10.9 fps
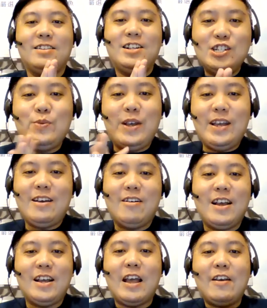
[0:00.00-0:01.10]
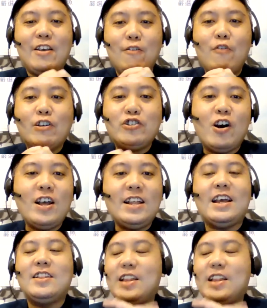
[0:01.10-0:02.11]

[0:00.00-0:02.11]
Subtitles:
this week. Okay, thank you for joining and